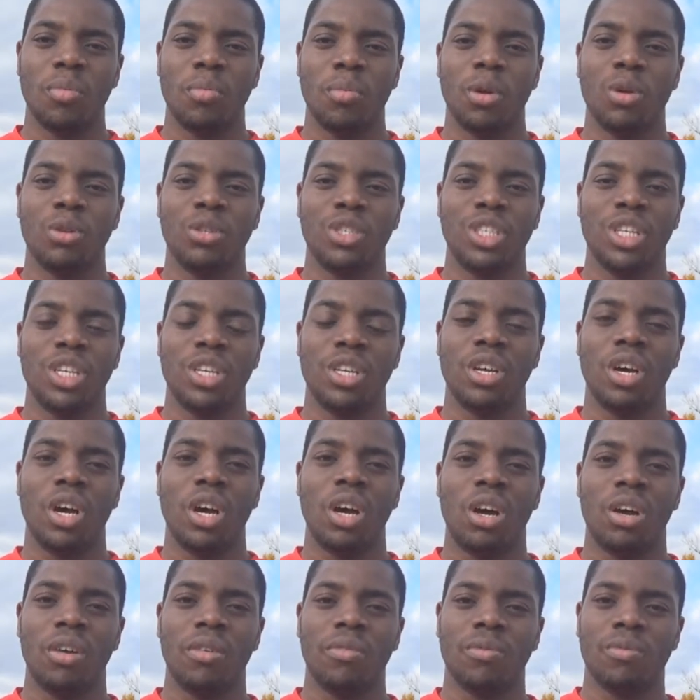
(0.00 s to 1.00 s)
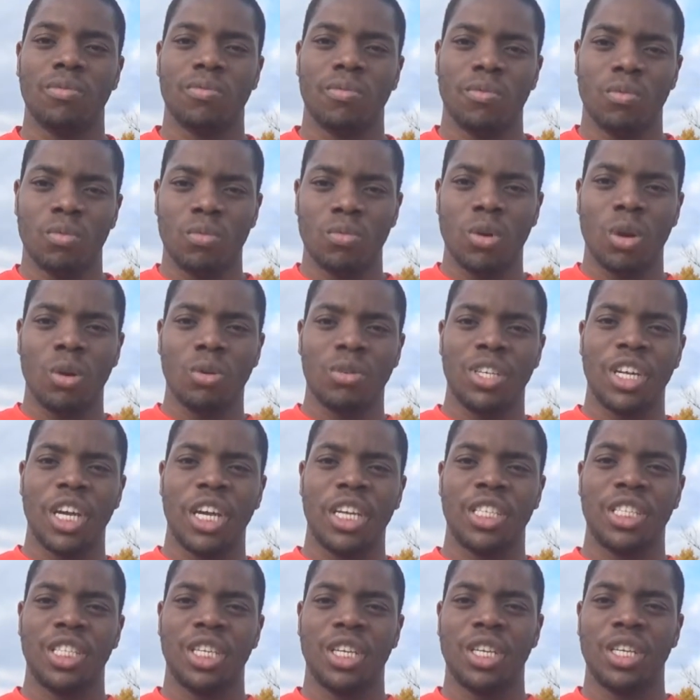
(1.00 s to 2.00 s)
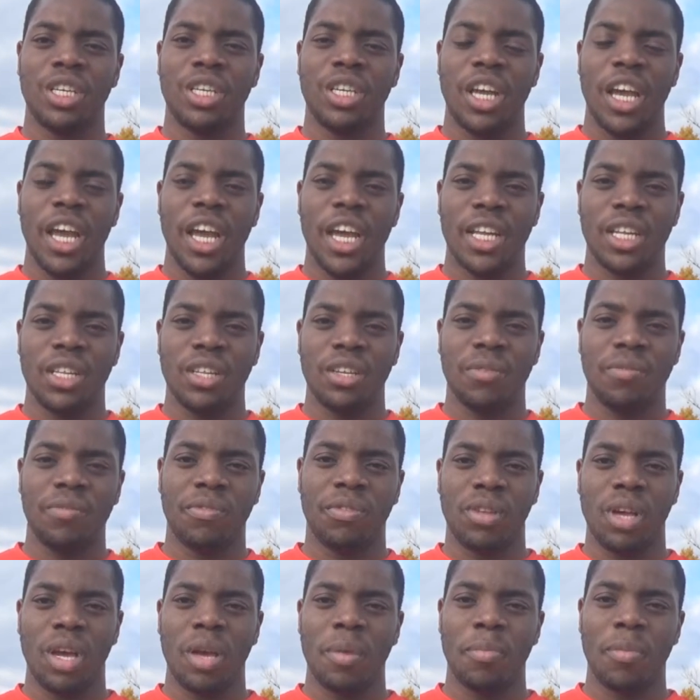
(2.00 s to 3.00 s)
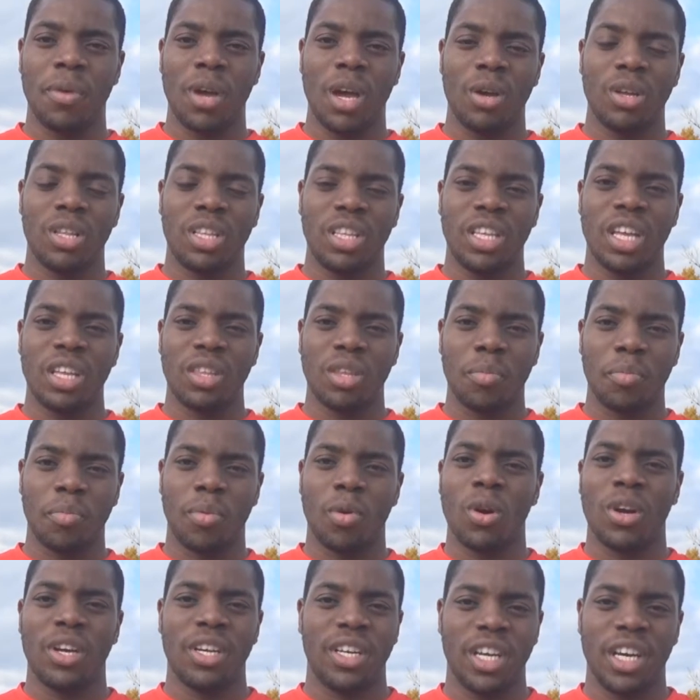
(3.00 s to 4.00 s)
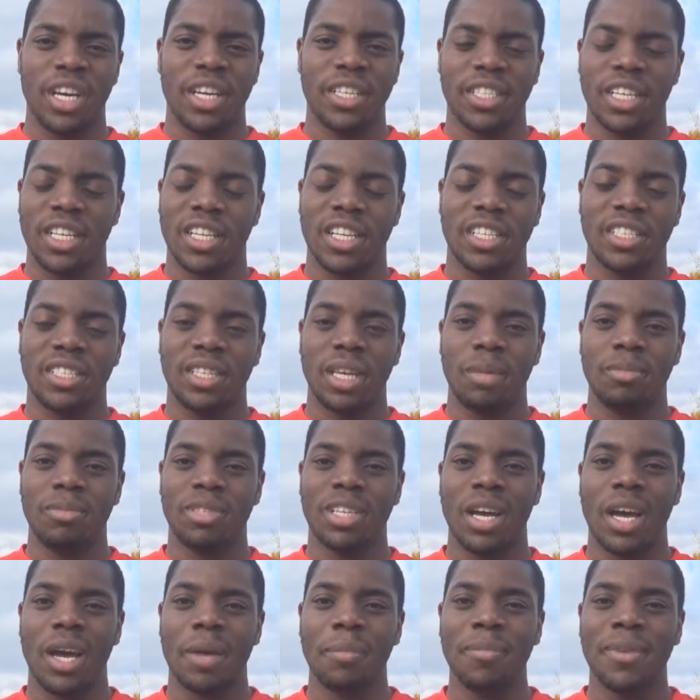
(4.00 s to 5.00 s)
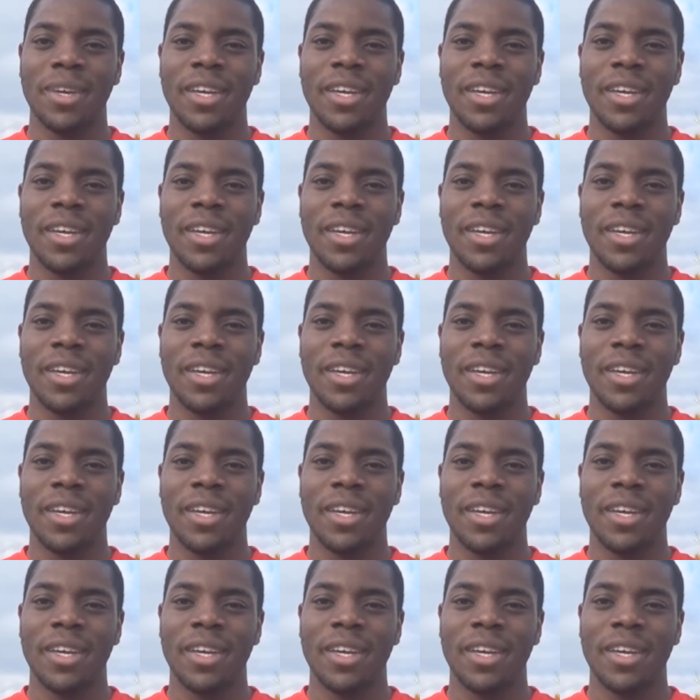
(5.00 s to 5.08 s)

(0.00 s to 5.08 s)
the motion of rotation and the flip that the board does at the same time.